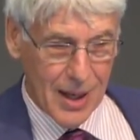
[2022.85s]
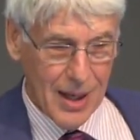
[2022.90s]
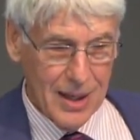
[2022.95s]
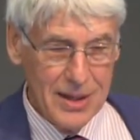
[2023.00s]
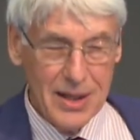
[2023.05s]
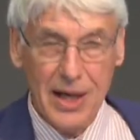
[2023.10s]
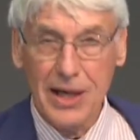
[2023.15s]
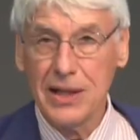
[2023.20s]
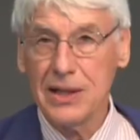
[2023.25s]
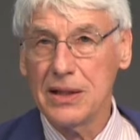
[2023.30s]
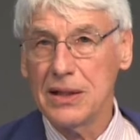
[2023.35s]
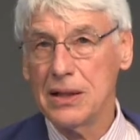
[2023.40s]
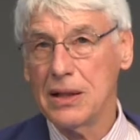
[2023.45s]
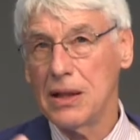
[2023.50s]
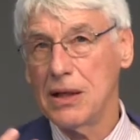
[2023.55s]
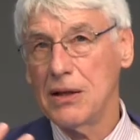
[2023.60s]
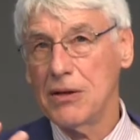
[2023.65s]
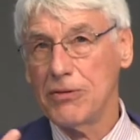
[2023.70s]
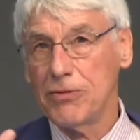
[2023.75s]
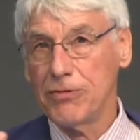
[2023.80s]
And
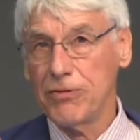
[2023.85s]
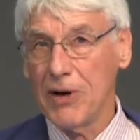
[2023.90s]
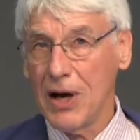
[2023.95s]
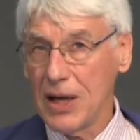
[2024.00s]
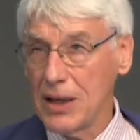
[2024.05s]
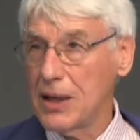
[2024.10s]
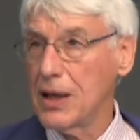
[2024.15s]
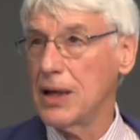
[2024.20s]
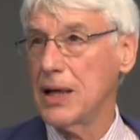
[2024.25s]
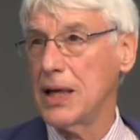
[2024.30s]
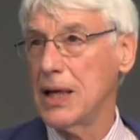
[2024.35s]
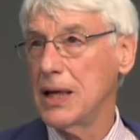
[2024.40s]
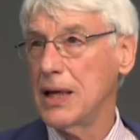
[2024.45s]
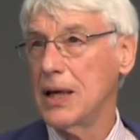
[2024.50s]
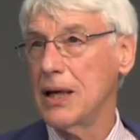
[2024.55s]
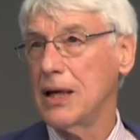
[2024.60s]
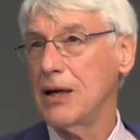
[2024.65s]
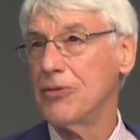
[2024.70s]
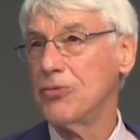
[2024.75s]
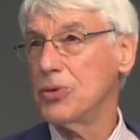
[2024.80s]
then
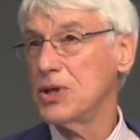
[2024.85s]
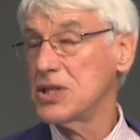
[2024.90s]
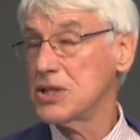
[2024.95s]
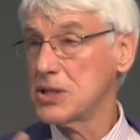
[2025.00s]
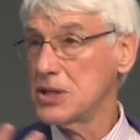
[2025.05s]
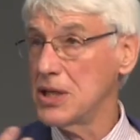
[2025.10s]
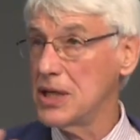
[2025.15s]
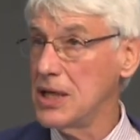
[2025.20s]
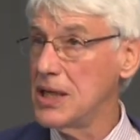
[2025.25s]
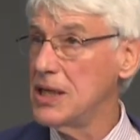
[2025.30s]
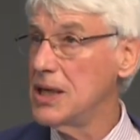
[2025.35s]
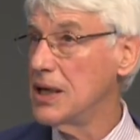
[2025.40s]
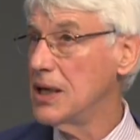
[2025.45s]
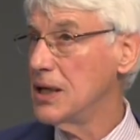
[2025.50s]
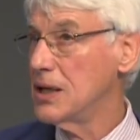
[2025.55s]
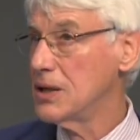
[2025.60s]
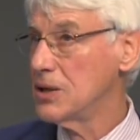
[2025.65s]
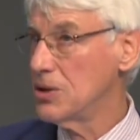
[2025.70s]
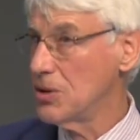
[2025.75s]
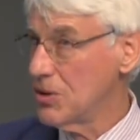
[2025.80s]
finally, if we
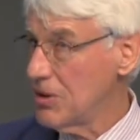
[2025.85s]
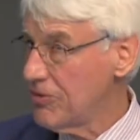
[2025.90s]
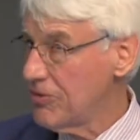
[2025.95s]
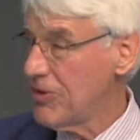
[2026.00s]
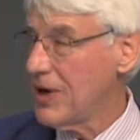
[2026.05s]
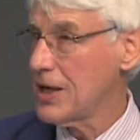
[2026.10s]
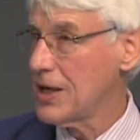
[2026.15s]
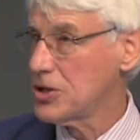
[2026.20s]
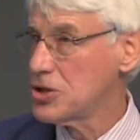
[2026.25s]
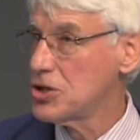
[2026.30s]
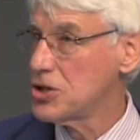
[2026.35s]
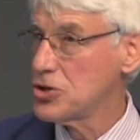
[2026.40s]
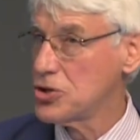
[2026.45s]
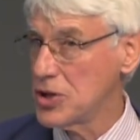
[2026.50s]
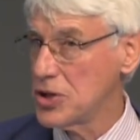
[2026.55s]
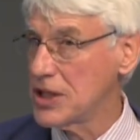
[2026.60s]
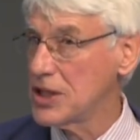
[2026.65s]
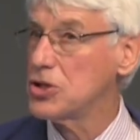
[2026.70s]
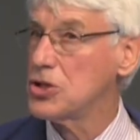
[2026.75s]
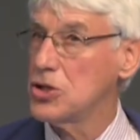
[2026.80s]
see good effects to
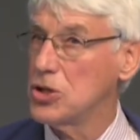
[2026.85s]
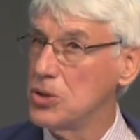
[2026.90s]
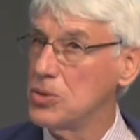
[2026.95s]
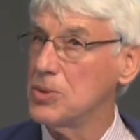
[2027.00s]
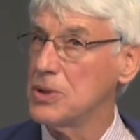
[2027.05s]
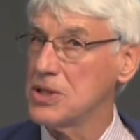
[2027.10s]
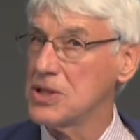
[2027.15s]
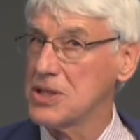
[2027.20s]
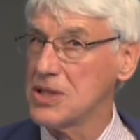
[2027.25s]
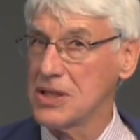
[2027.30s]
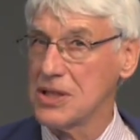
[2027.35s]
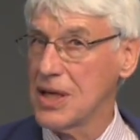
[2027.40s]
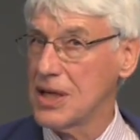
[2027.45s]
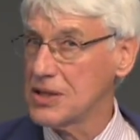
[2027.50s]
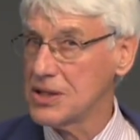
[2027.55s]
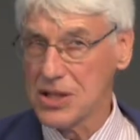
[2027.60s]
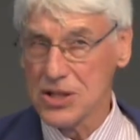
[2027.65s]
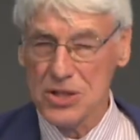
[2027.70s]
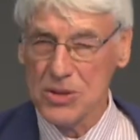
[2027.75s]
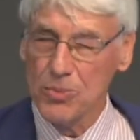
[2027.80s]
shrink tumours,
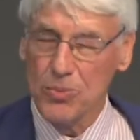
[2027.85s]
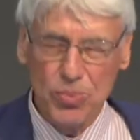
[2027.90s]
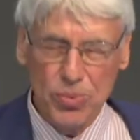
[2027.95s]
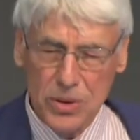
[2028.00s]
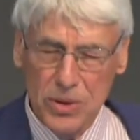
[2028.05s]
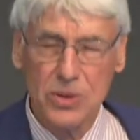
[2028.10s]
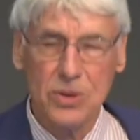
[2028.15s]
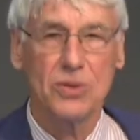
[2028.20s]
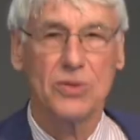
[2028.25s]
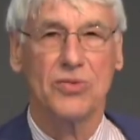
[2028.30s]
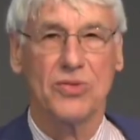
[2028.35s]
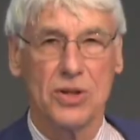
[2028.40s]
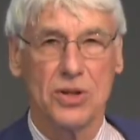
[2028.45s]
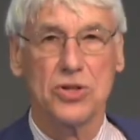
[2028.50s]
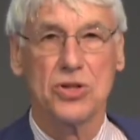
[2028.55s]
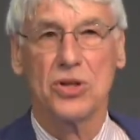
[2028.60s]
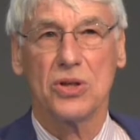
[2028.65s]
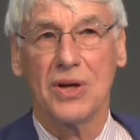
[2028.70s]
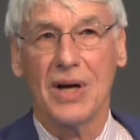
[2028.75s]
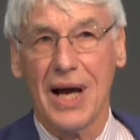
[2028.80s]
that doesn't prove
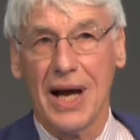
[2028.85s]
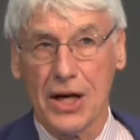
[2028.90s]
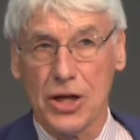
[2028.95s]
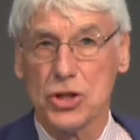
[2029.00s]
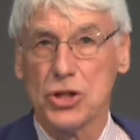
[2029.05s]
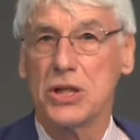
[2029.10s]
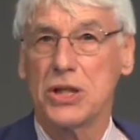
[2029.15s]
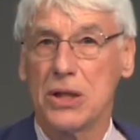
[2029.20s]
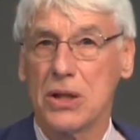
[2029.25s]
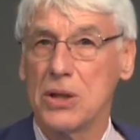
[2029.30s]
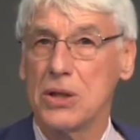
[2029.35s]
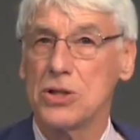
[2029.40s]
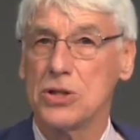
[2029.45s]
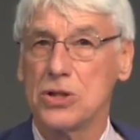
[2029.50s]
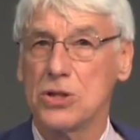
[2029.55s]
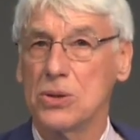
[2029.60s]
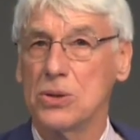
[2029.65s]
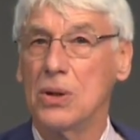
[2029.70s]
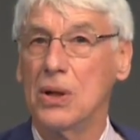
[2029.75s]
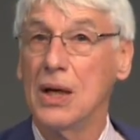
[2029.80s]
that you're actually going
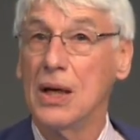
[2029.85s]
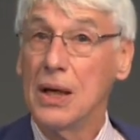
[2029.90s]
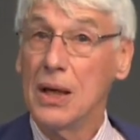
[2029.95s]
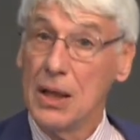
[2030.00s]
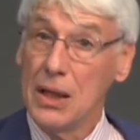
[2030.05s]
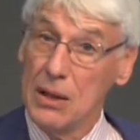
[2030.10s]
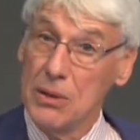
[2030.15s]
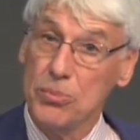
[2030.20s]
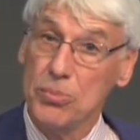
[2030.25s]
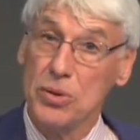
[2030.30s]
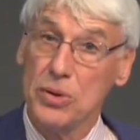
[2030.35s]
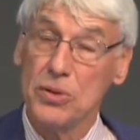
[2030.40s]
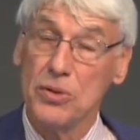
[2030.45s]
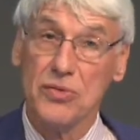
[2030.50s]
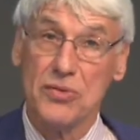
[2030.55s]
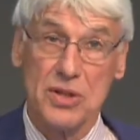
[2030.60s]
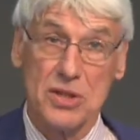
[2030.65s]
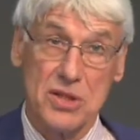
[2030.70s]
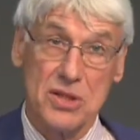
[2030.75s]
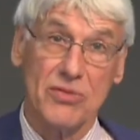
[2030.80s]
to
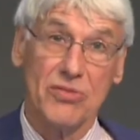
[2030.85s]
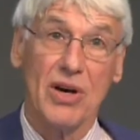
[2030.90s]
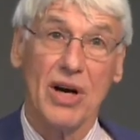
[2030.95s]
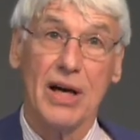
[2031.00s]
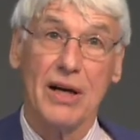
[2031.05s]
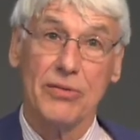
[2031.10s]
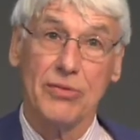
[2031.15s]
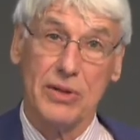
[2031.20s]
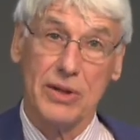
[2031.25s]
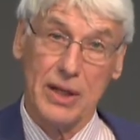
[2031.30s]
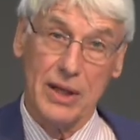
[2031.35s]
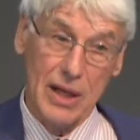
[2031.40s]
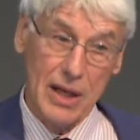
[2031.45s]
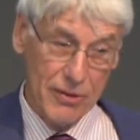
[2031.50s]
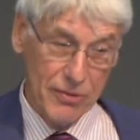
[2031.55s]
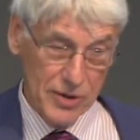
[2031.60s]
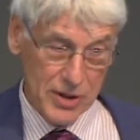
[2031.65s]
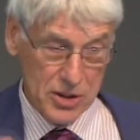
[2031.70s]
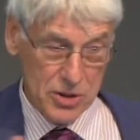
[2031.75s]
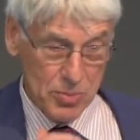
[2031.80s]
improve the survival, the
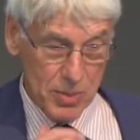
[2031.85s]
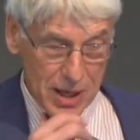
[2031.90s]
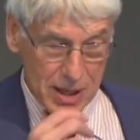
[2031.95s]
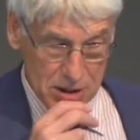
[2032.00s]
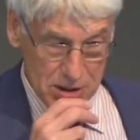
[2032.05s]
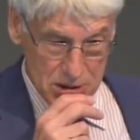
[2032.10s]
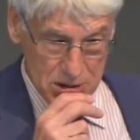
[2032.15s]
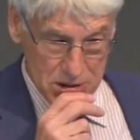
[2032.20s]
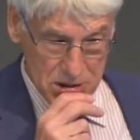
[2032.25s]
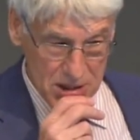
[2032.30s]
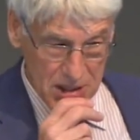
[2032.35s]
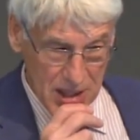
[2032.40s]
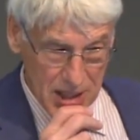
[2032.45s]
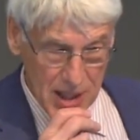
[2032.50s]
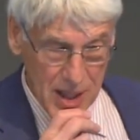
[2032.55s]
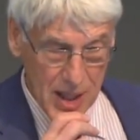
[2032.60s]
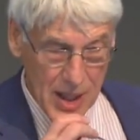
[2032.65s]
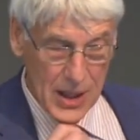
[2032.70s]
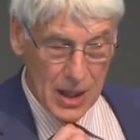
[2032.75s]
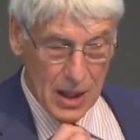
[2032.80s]
life
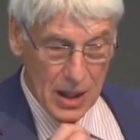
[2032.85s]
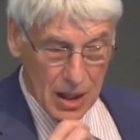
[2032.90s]
expectancy.